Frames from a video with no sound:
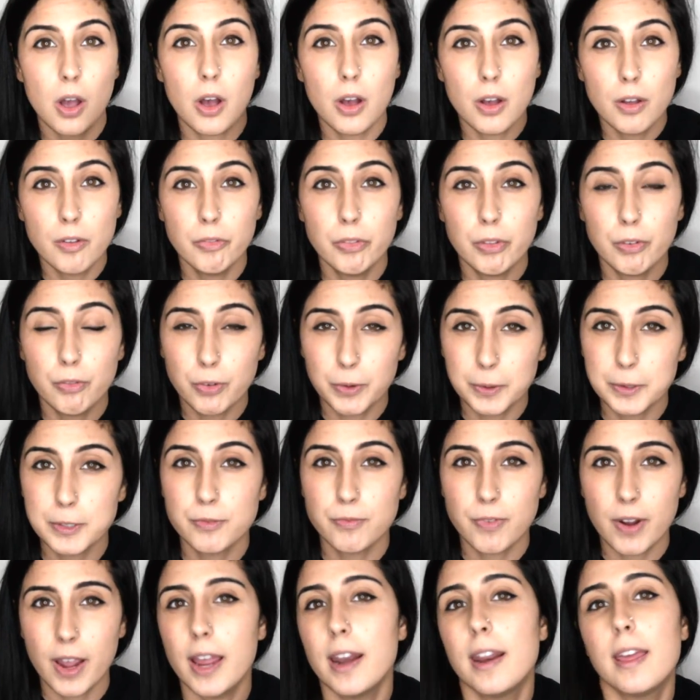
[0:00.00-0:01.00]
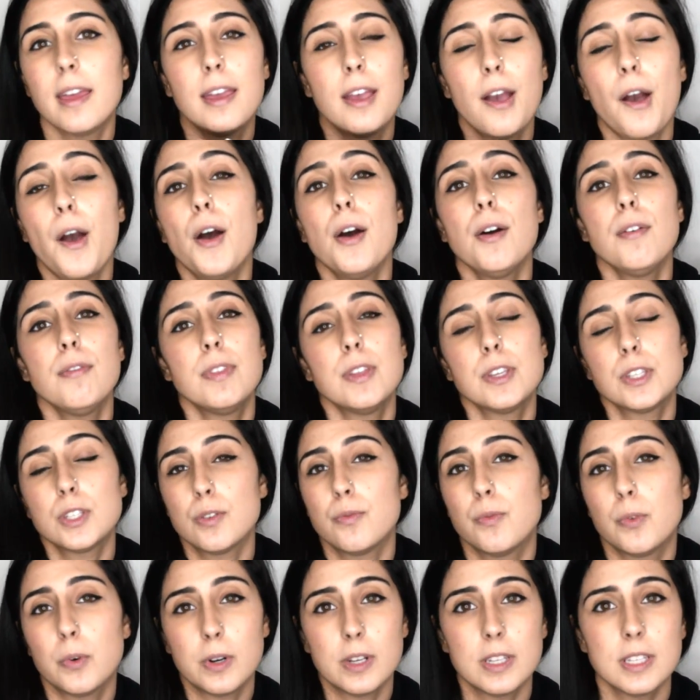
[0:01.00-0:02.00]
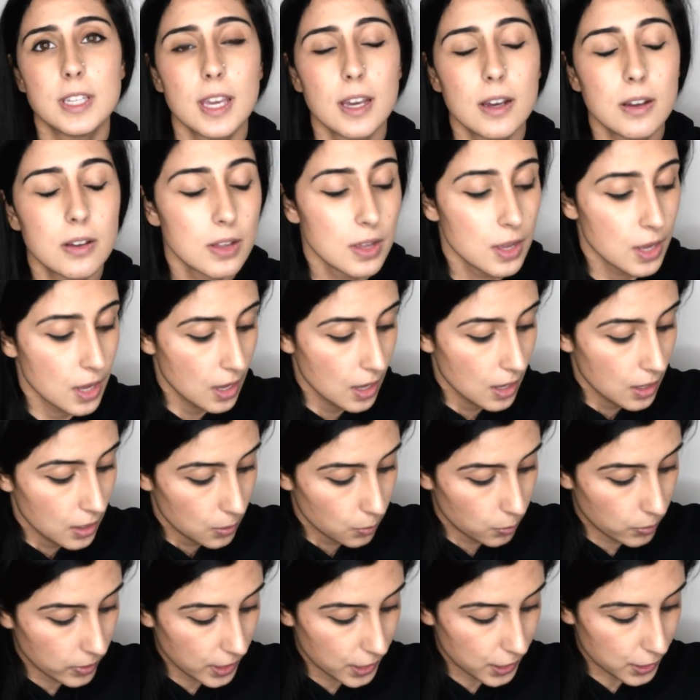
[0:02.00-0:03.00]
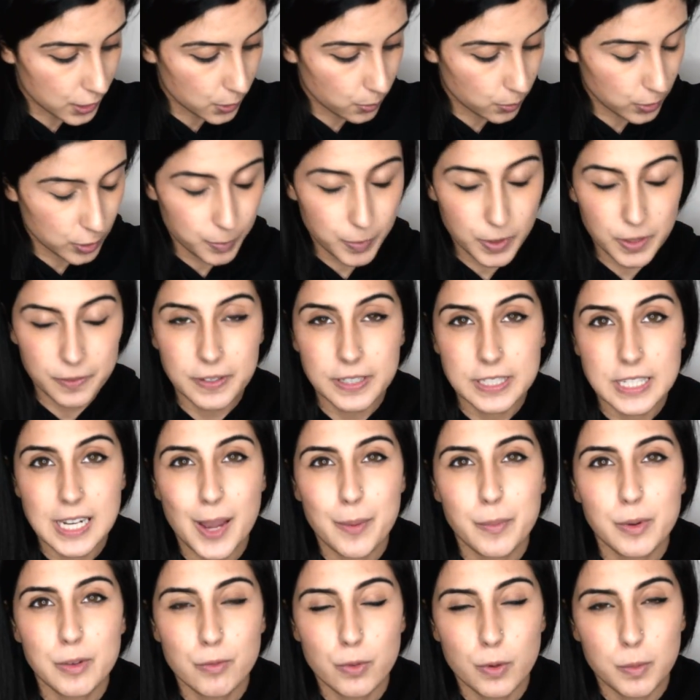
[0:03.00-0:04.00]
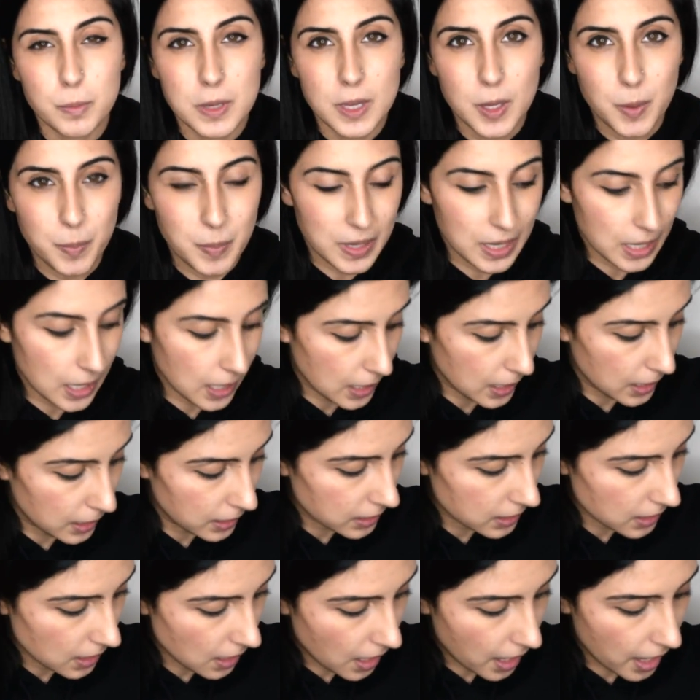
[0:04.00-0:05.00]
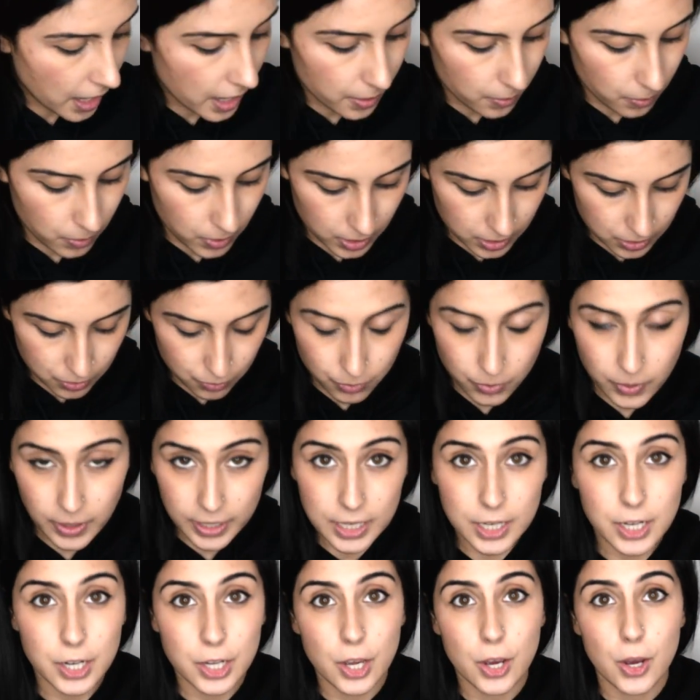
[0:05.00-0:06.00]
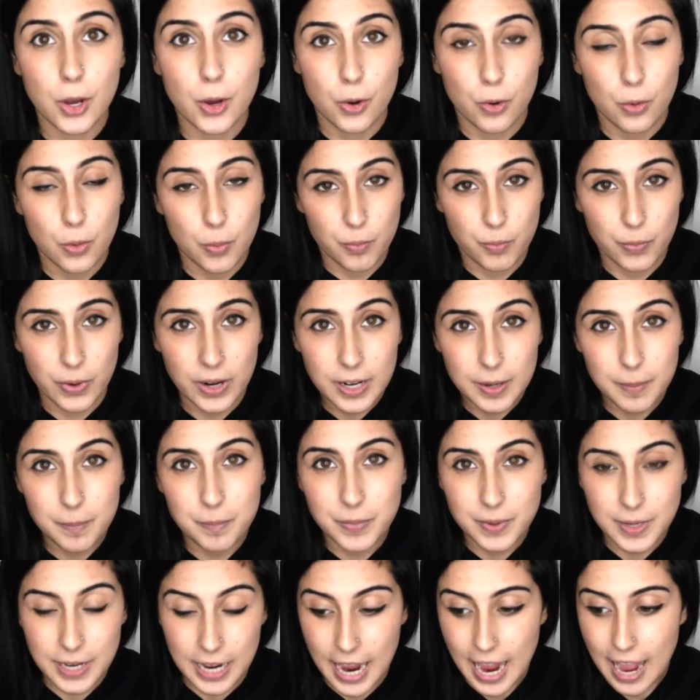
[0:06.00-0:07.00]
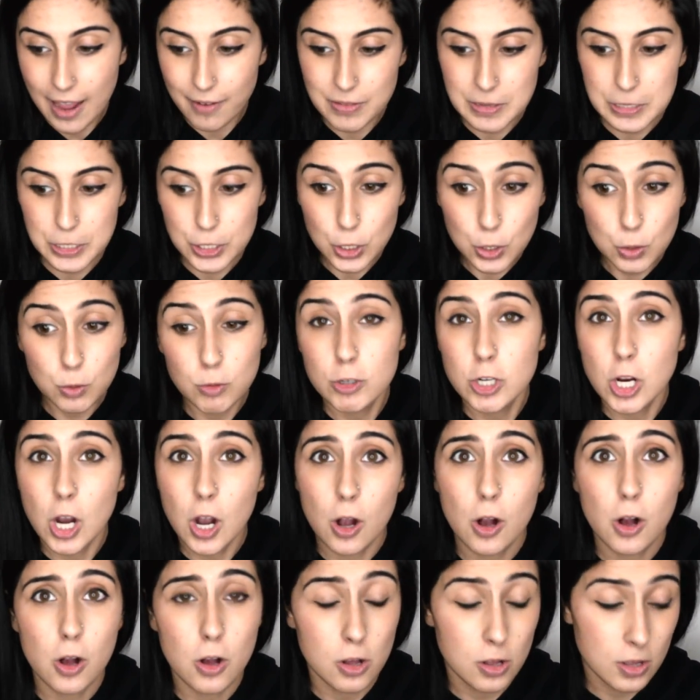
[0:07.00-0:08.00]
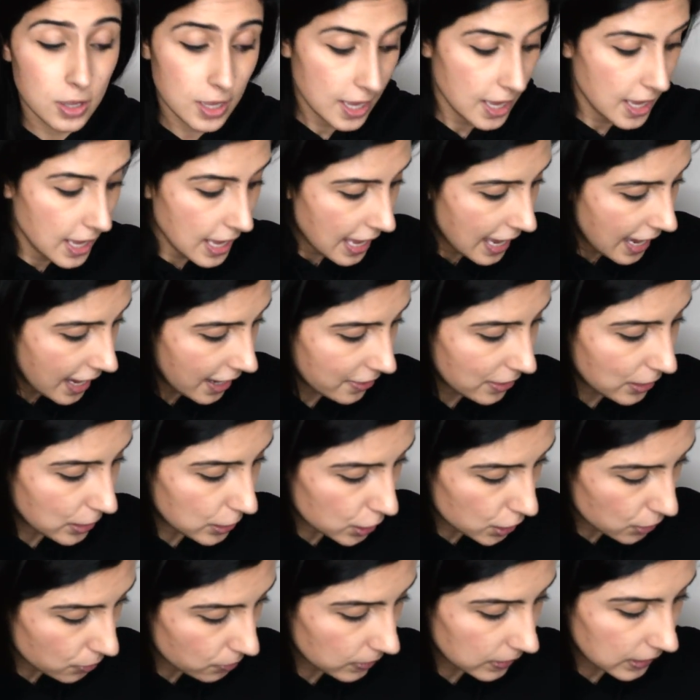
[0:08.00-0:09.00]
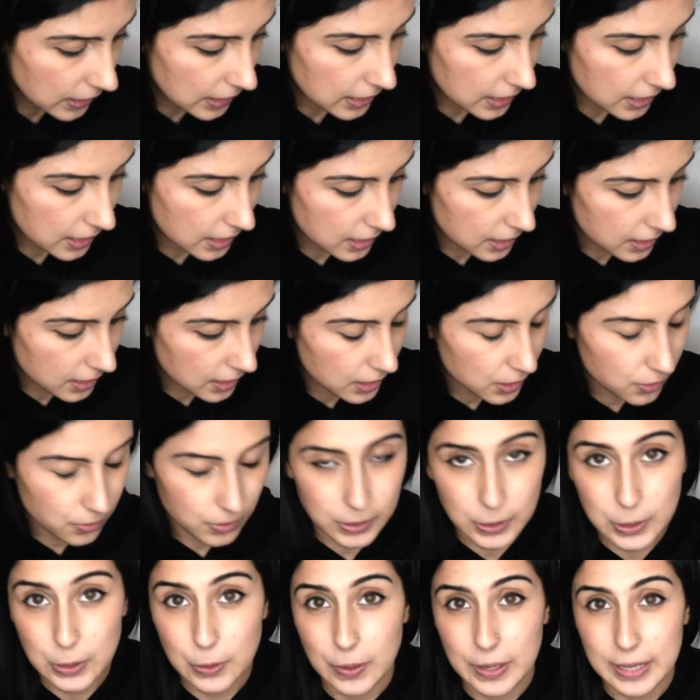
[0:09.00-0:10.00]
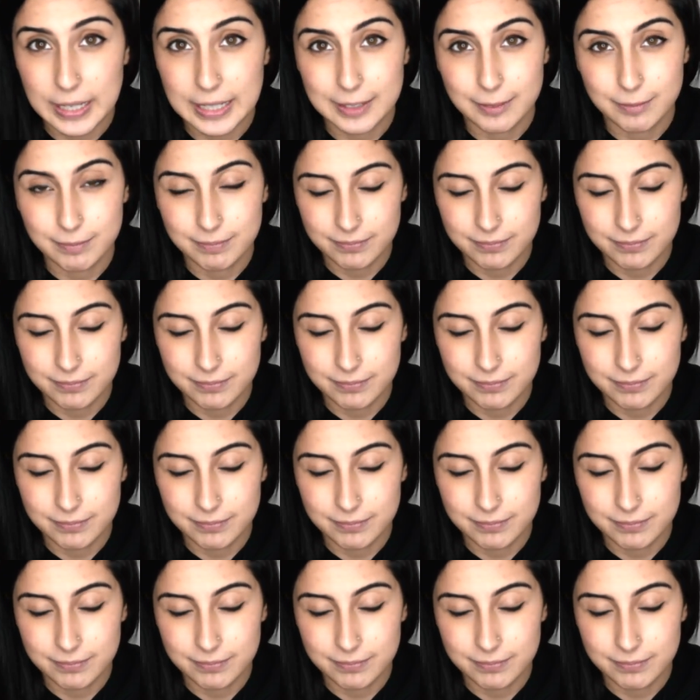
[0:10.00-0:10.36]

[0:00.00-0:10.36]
on the first Friday of the Sephora sale, which was perfect timing for me because I was ready to go. I'm ready to have this huge haul, and then she releases these really great